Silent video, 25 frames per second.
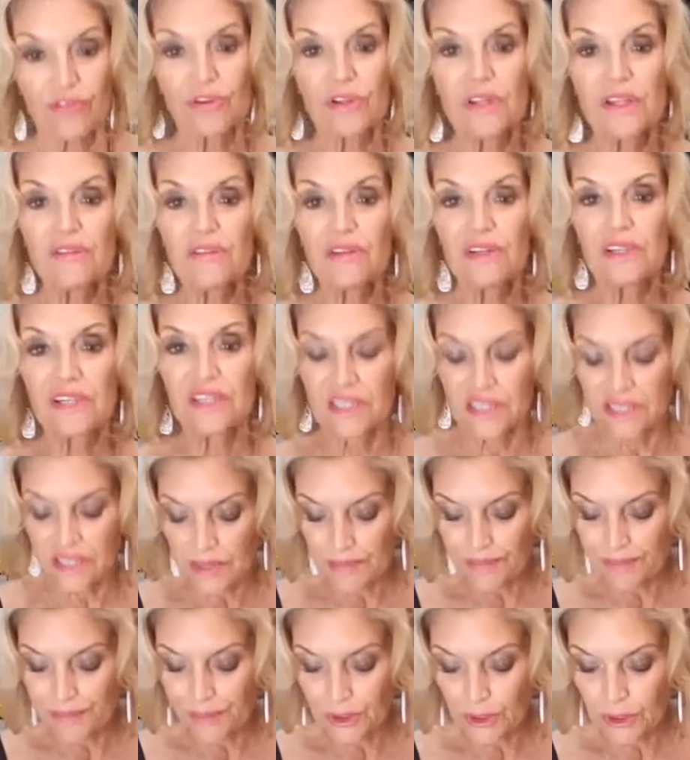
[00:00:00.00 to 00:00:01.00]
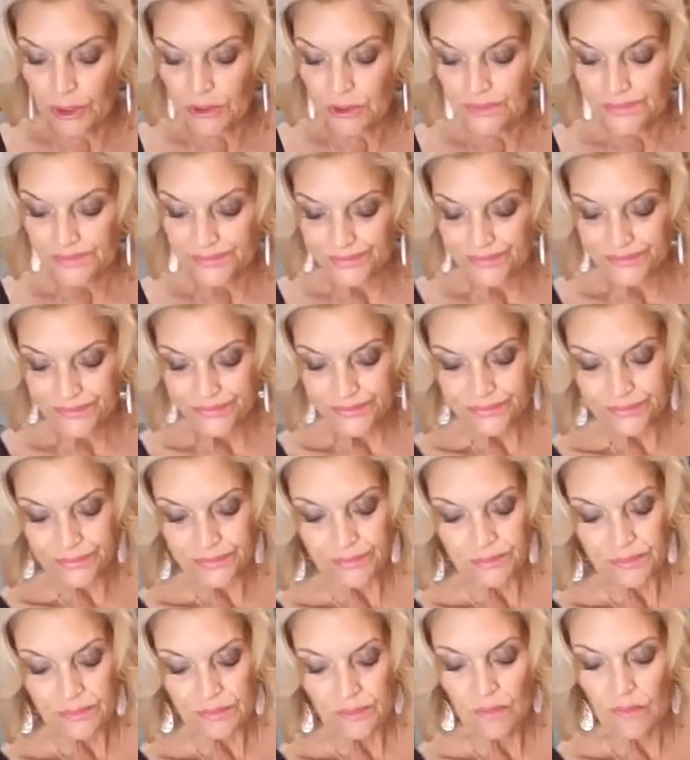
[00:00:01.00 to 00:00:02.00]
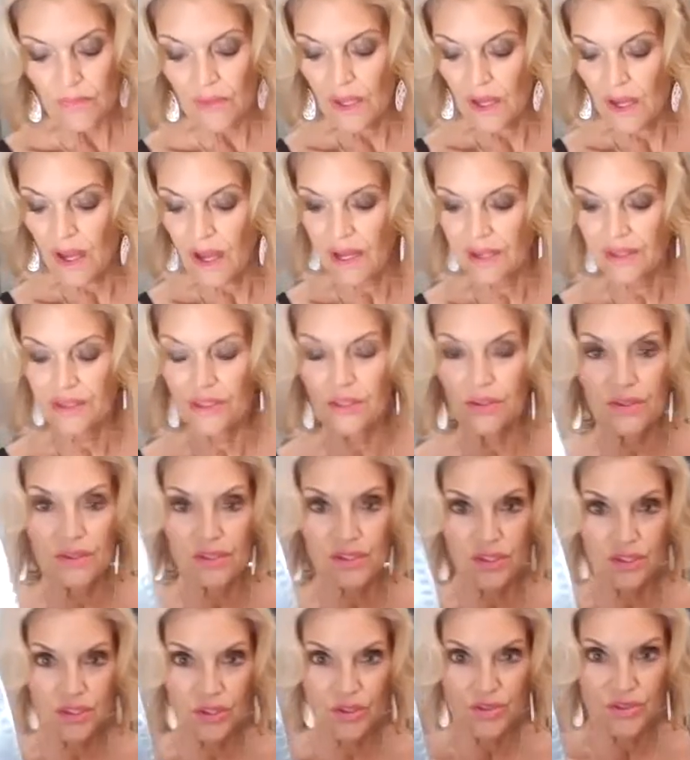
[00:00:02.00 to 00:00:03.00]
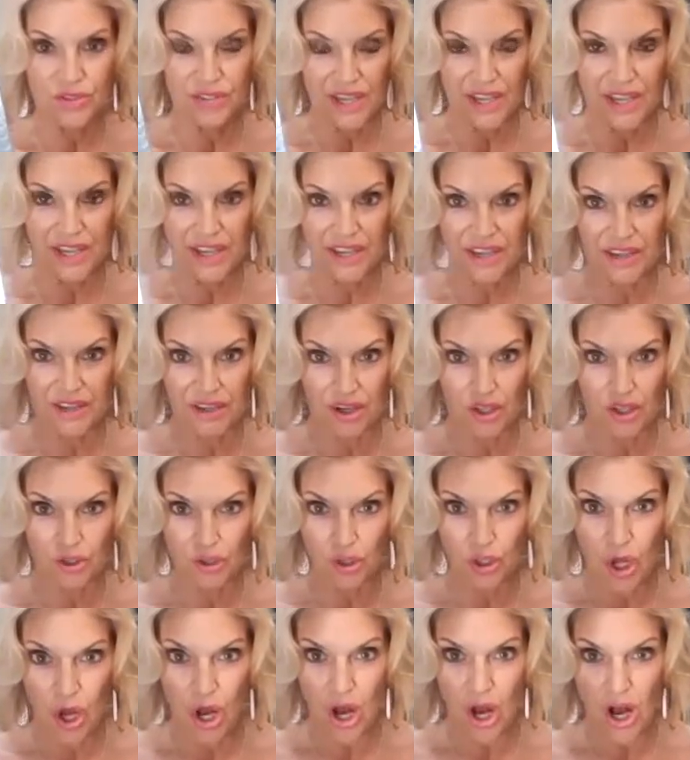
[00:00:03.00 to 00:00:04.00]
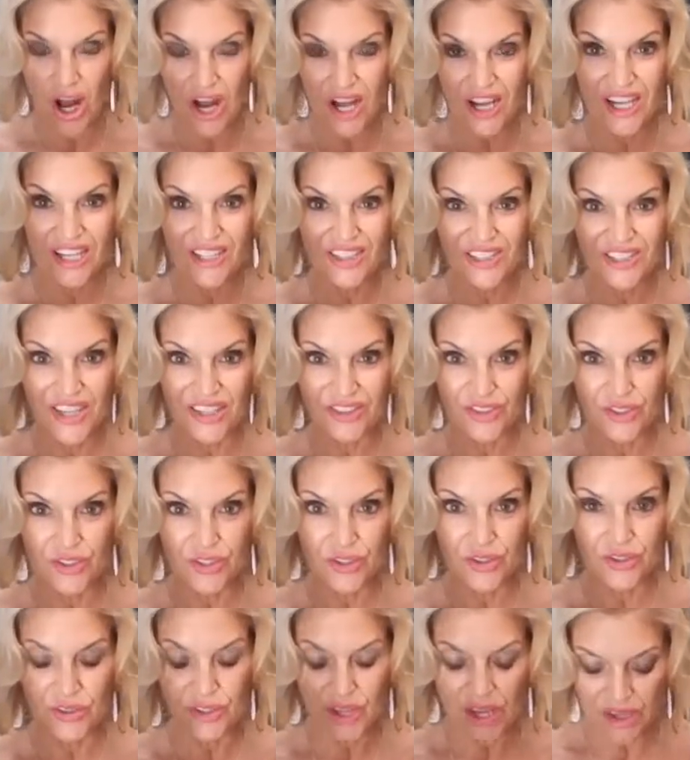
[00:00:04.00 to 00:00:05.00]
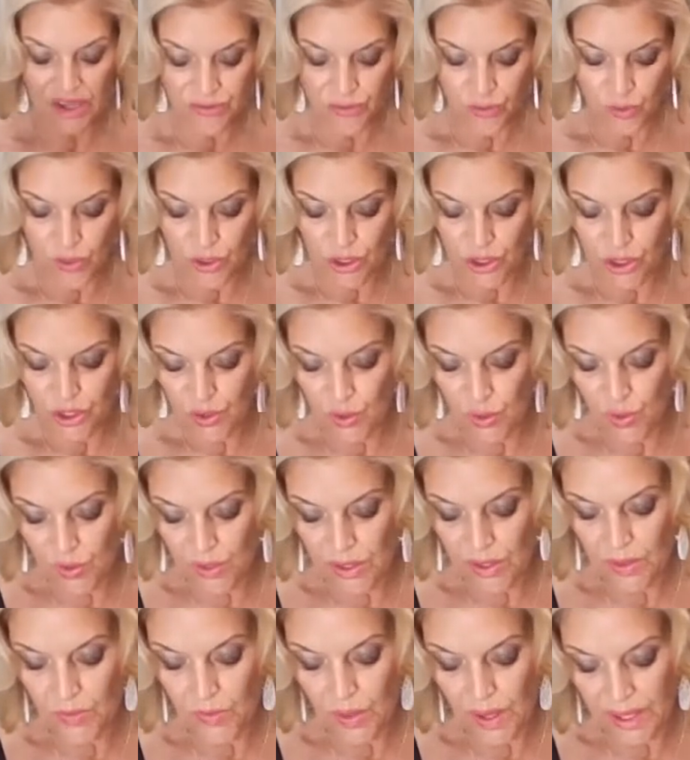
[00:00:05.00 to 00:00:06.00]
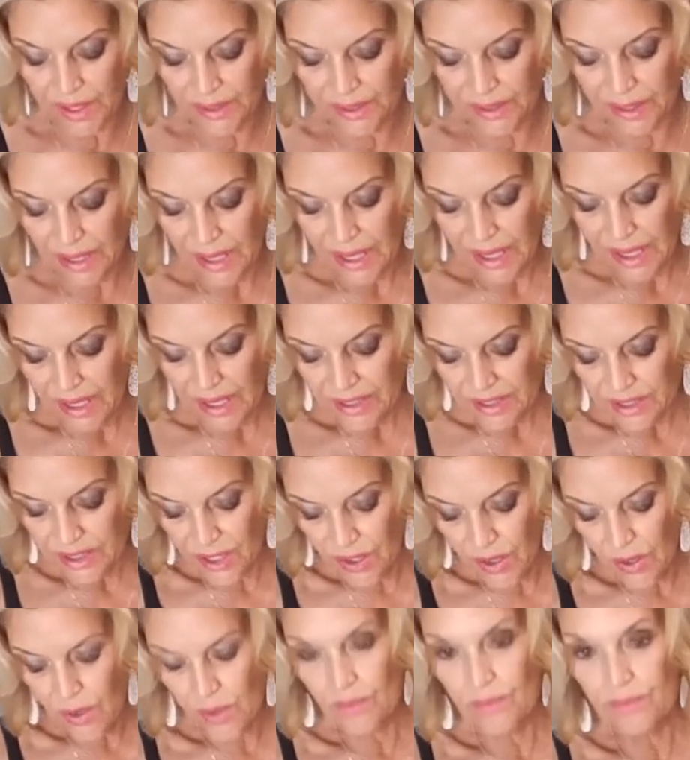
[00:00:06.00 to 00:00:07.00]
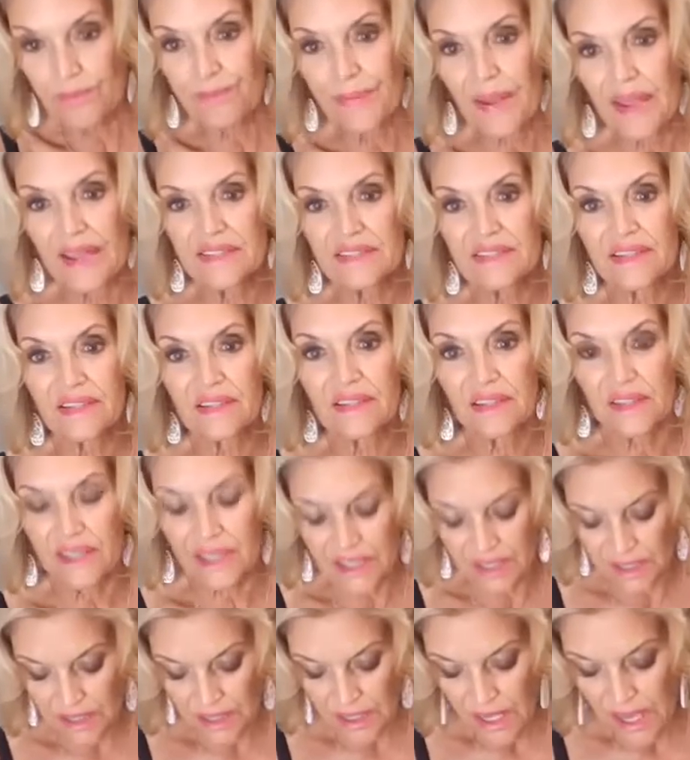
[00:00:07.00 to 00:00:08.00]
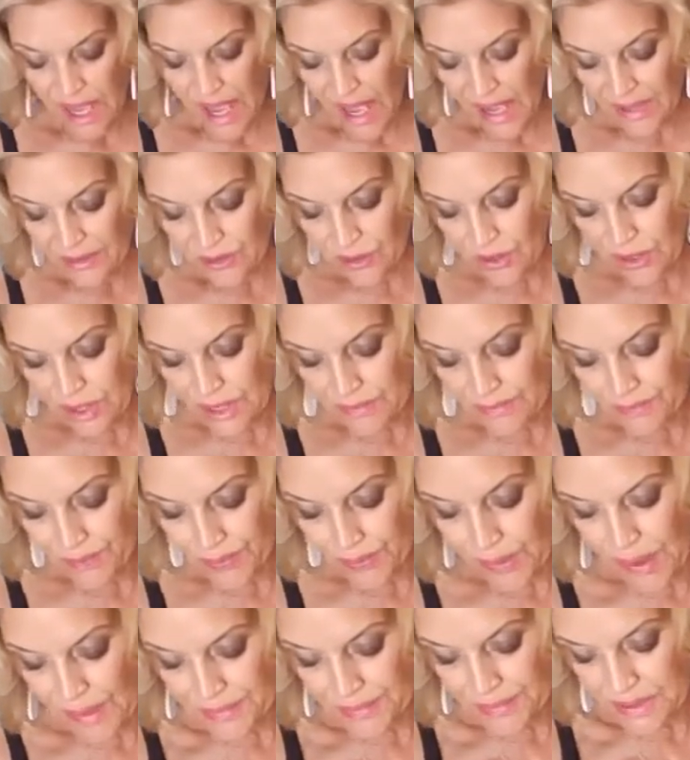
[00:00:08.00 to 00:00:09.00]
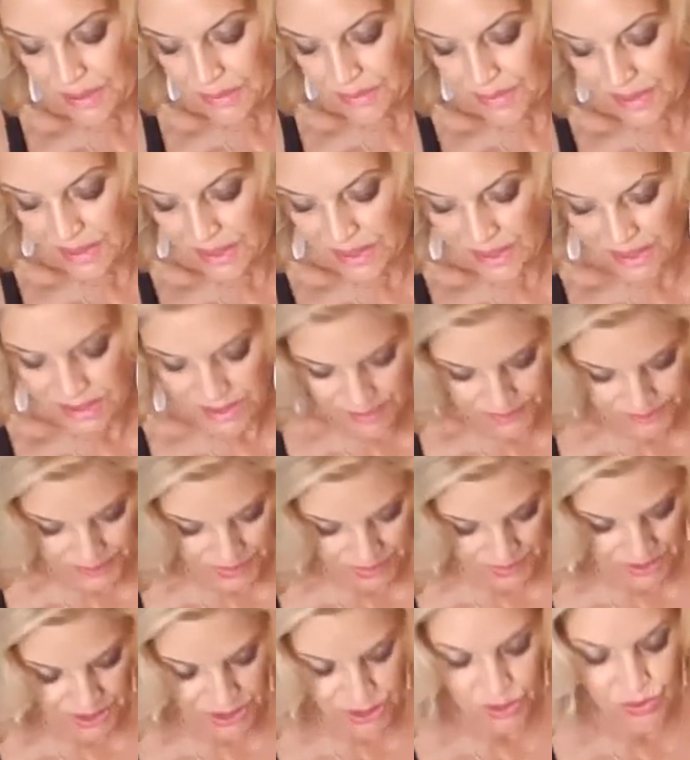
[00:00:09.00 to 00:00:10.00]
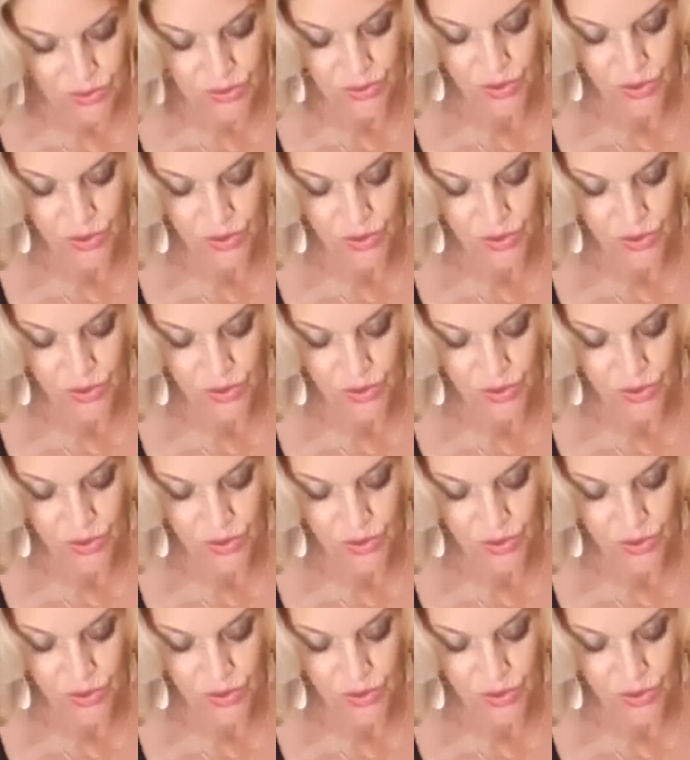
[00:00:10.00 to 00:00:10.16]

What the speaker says: really, really simple. You can use a long Sentuco knife or a shorter one. So basically, and you can prep some of these. I'm not going to